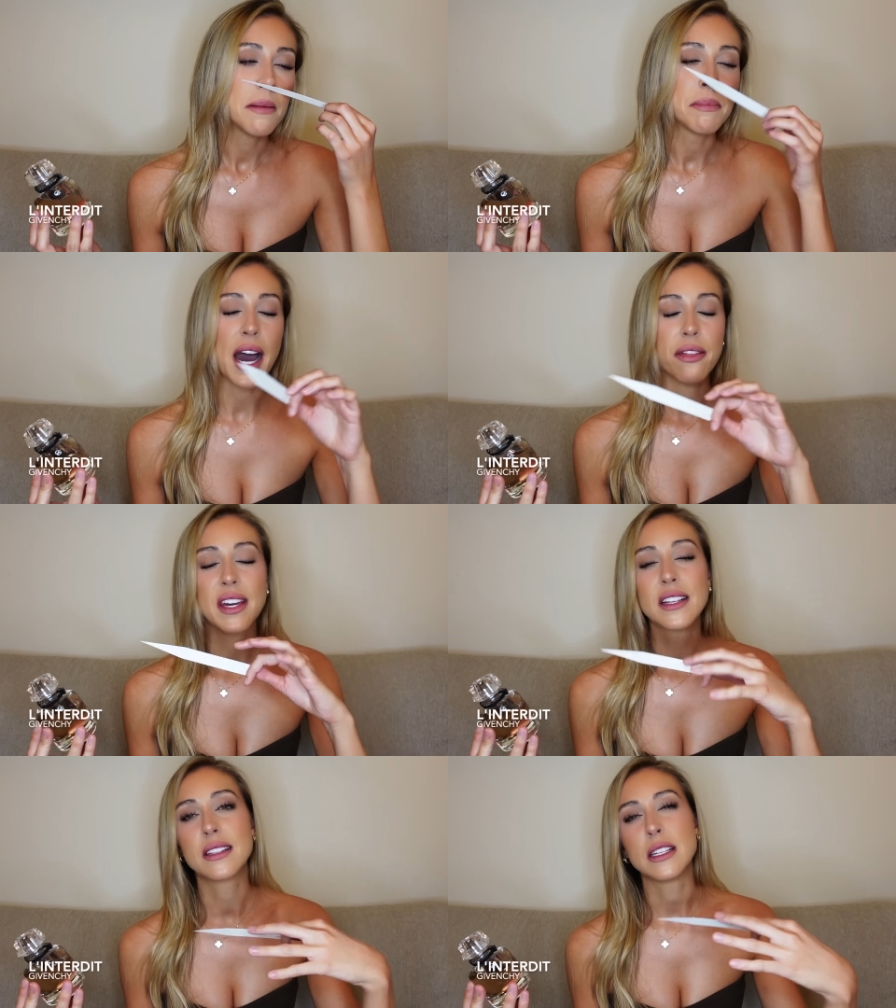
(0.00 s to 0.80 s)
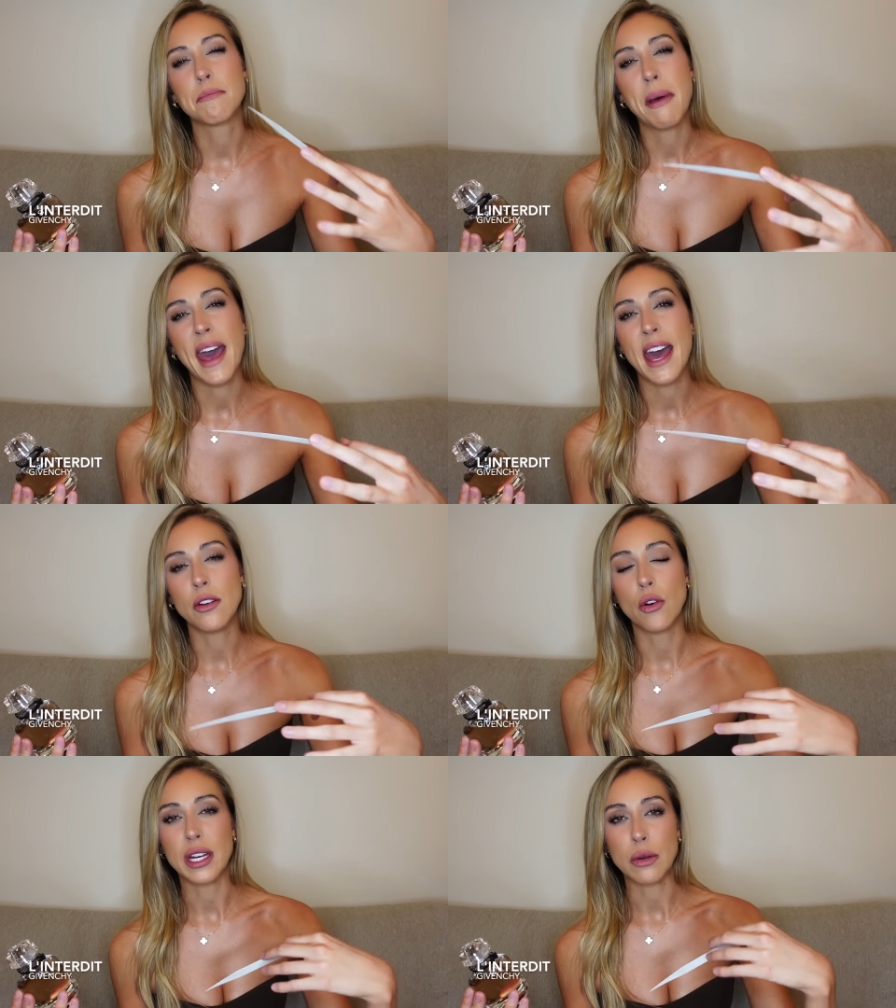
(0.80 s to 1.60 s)
But I think it's this pear
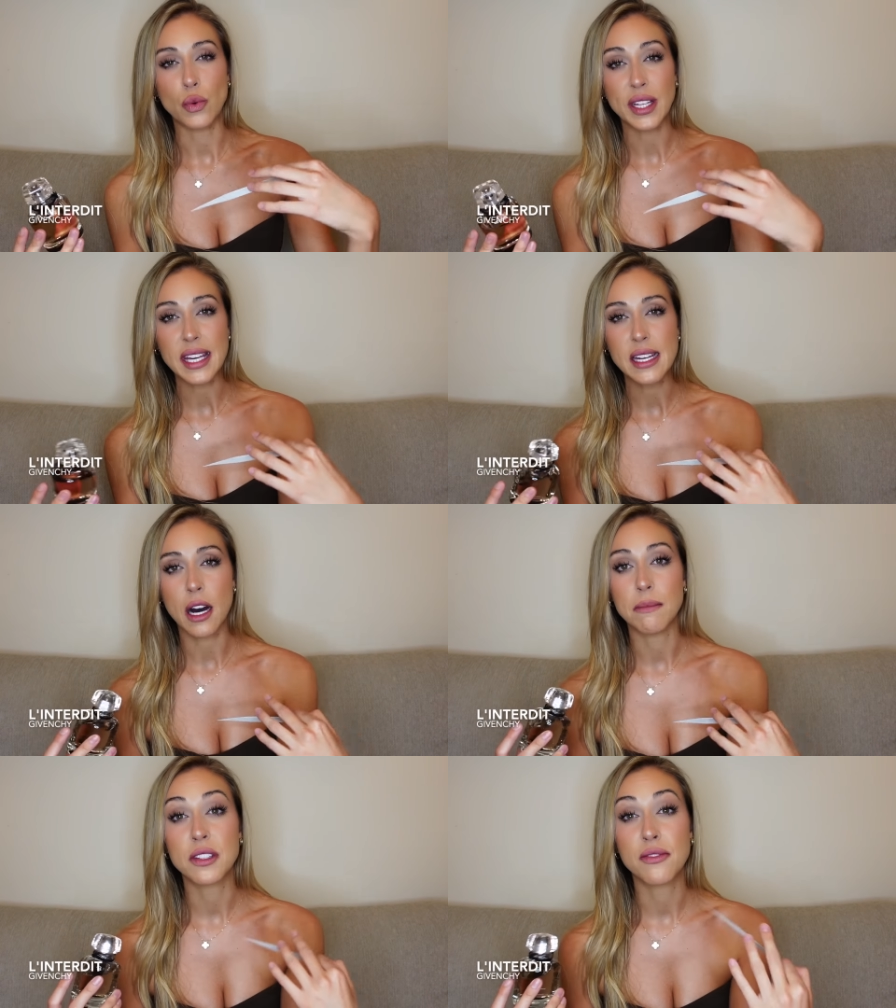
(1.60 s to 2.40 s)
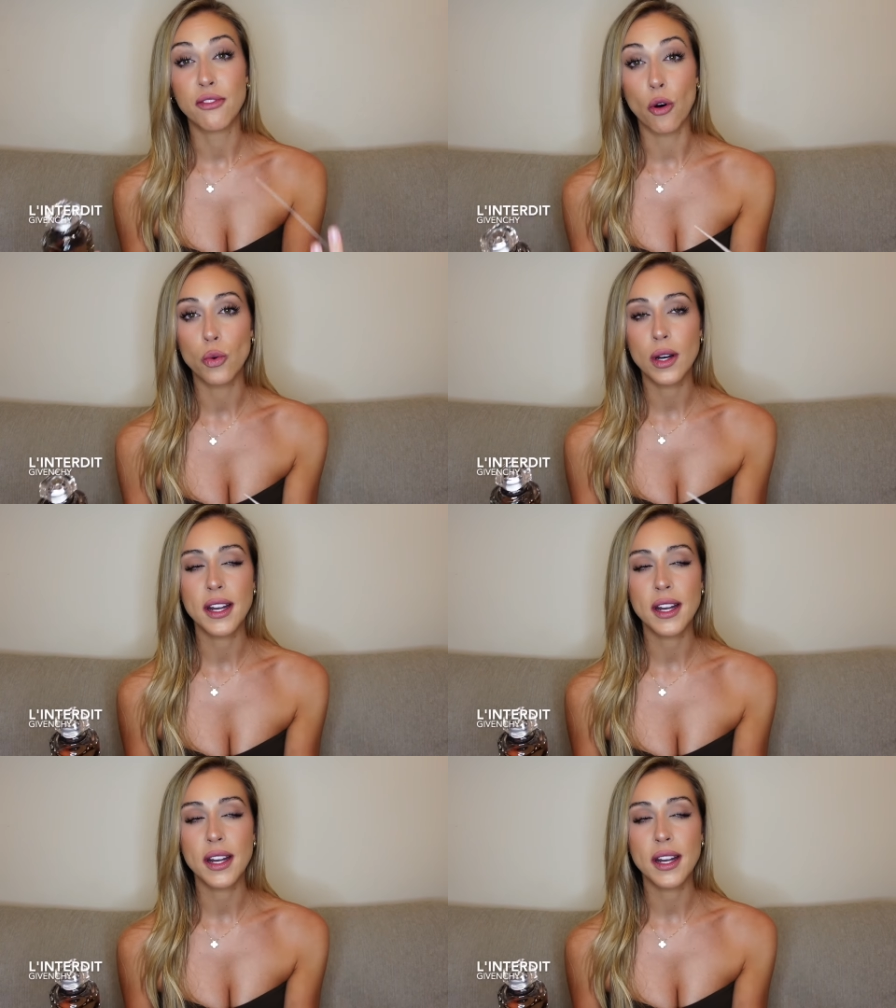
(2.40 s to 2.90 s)
note. It really comes forward